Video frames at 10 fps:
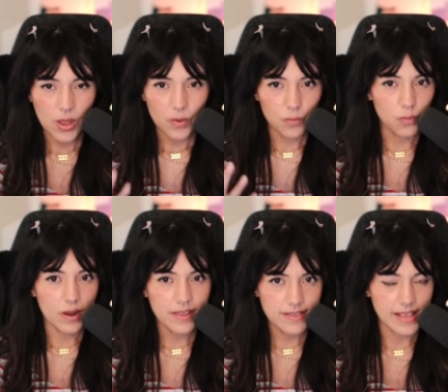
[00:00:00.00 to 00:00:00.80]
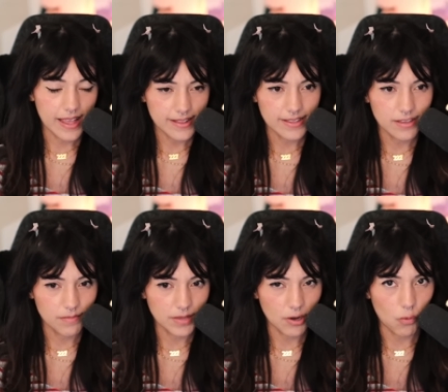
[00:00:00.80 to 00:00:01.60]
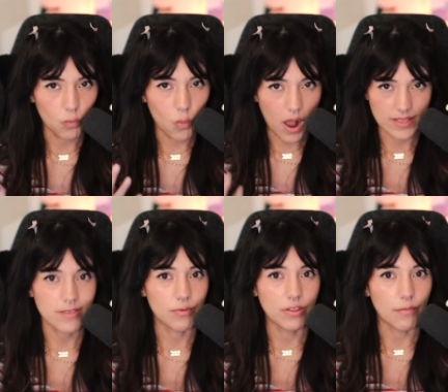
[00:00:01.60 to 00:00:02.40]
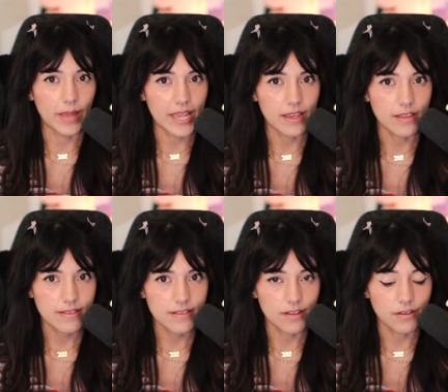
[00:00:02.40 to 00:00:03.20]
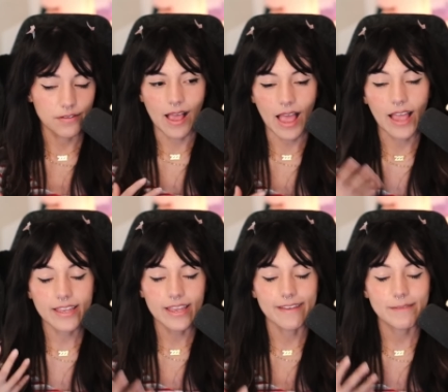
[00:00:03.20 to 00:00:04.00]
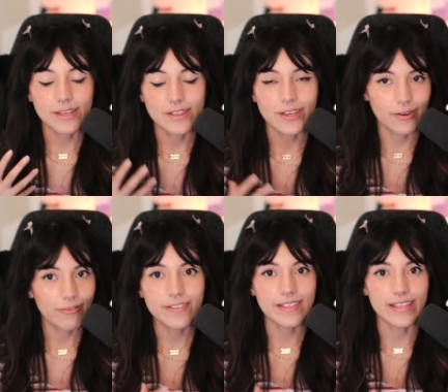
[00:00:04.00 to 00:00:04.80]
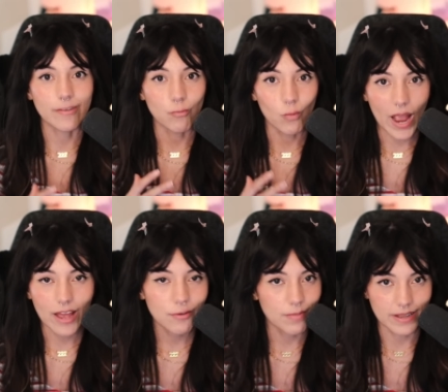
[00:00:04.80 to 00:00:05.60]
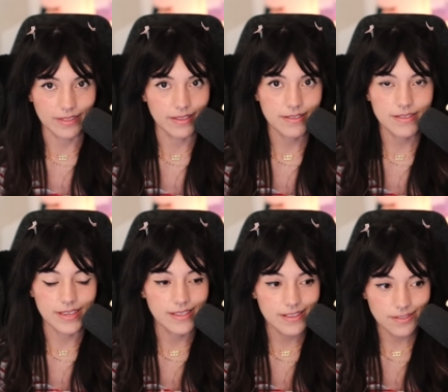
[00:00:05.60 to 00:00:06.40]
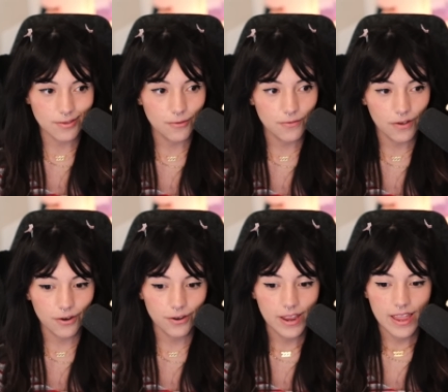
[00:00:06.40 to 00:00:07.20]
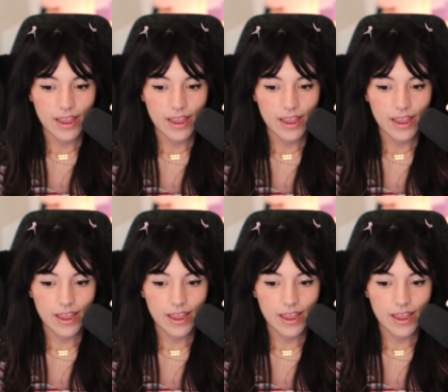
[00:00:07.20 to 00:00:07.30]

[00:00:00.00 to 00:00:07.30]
what exactly Kamino wants with Omega still. I am continuously wowed by this season so far.